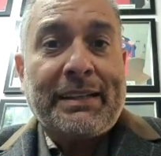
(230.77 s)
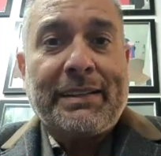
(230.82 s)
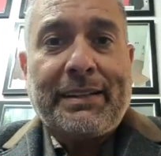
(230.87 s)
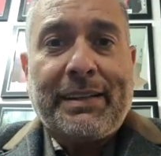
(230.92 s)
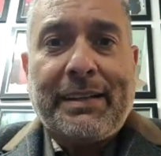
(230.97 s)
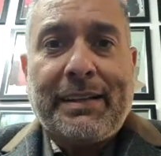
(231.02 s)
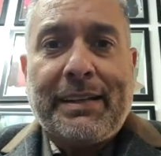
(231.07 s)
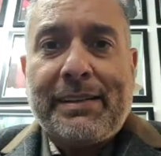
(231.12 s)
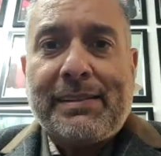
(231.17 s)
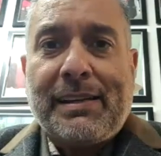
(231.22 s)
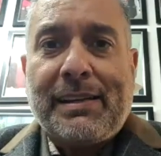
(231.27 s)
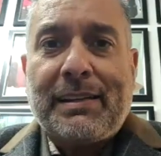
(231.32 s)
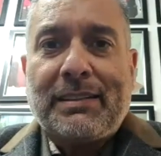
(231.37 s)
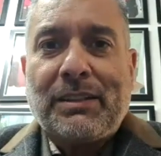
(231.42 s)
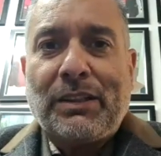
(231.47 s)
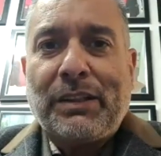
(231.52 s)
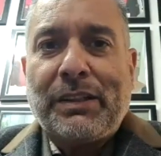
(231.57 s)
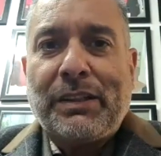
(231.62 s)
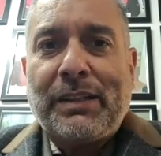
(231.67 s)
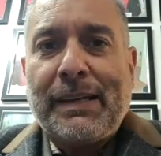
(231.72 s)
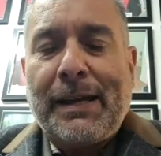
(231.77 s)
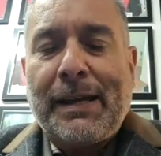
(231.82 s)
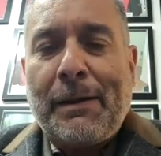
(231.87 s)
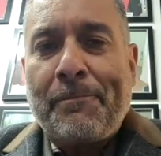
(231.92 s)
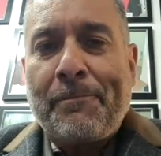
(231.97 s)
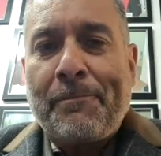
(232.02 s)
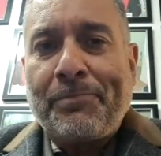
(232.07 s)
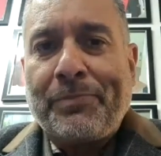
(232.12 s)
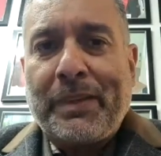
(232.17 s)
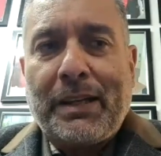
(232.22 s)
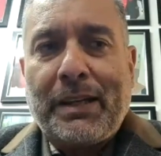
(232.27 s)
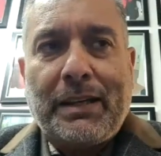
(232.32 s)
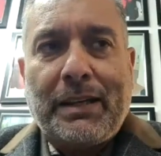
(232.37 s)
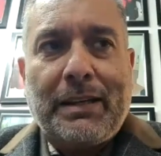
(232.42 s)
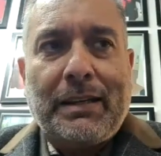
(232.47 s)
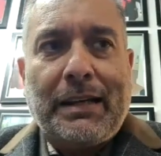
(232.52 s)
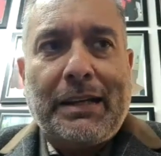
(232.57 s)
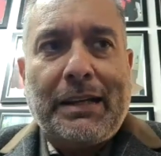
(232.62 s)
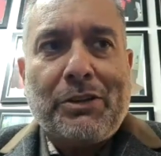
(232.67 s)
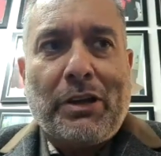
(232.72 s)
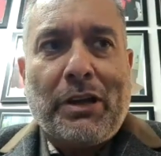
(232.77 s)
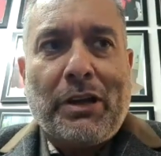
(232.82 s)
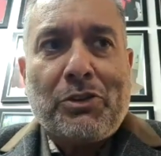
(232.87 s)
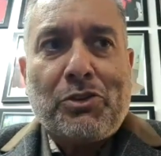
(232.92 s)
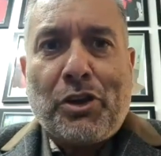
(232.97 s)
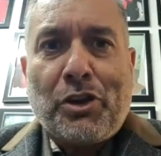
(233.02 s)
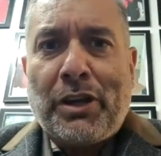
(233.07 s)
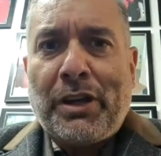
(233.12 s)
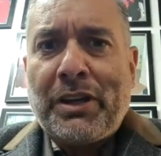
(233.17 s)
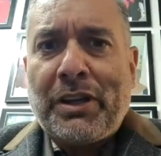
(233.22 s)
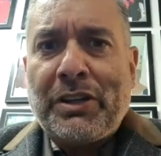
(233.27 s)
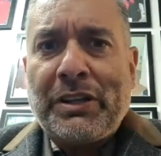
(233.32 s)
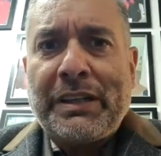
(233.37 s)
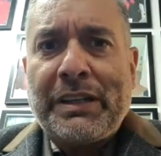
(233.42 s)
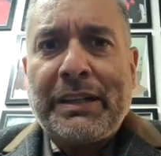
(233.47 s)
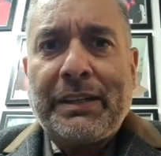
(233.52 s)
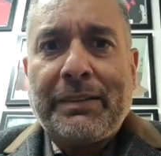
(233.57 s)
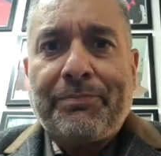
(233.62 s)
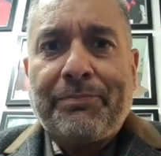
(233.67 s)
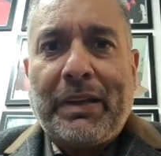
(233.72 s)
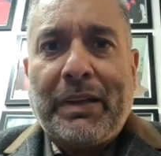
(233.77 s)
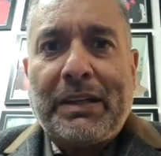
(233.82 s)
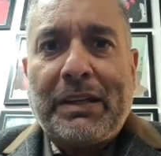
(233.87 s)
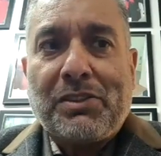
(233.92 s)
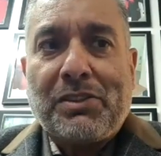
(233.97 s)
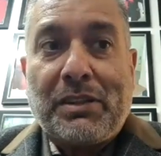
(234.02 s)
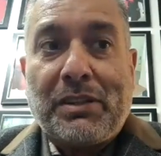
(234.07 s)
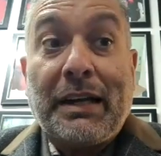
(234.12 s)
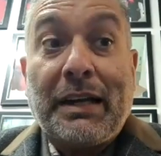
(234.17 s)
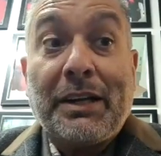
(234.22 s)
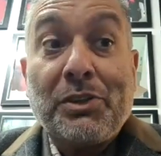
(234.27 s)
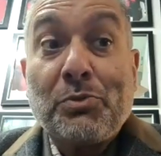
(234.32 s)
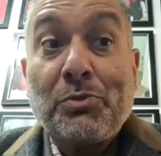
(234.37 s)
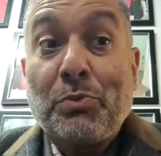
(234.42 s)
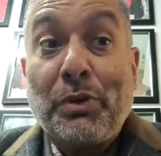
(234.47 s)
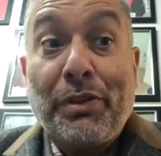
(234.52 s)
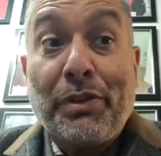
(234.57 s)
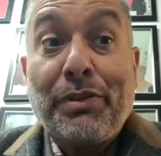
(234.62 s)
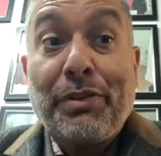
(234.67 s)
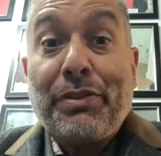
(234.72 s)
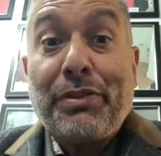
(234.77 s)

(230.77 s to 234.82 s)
It's certainly a journey that starts with